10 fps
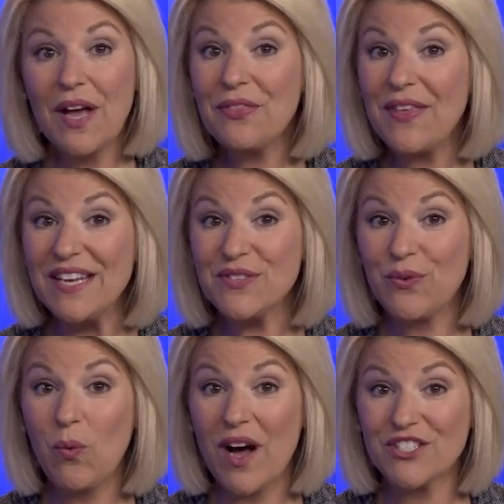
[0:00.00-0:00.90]
Thanks
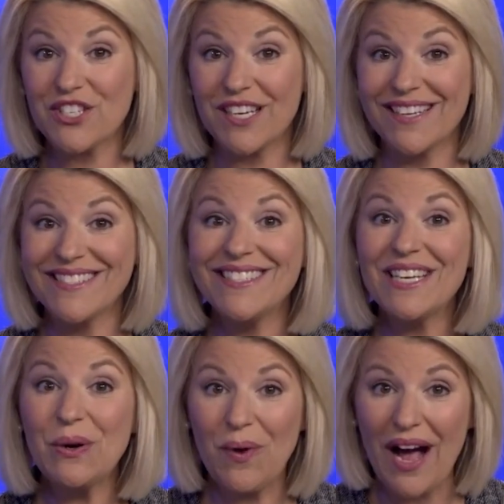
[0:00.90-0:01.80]
for watching.
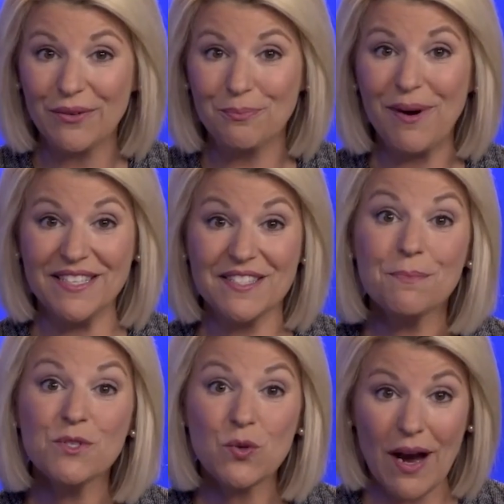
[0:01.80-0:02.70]
Stick around by
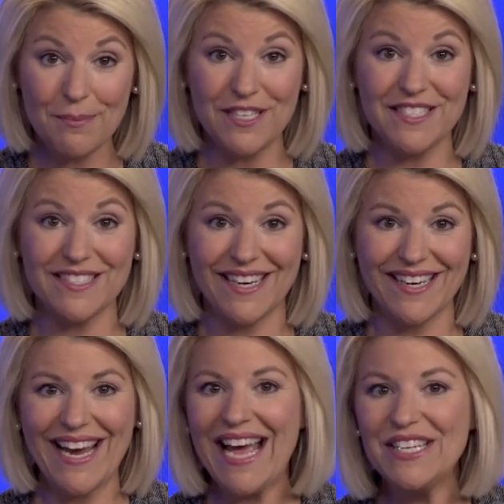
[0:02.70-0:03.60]
subscribing
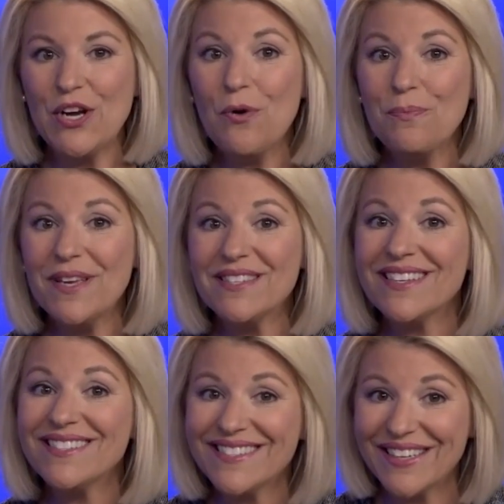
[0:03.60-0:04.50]
today, and don't
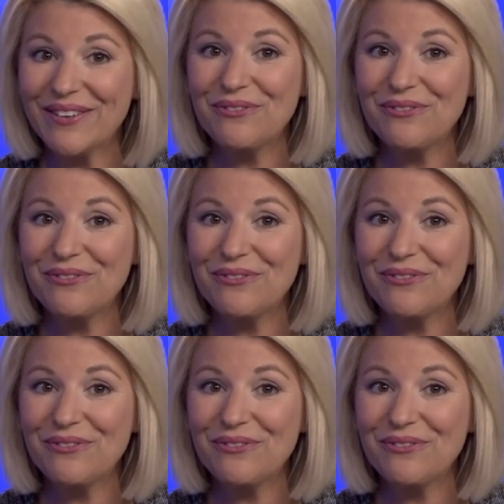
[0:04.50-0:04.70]
miss a single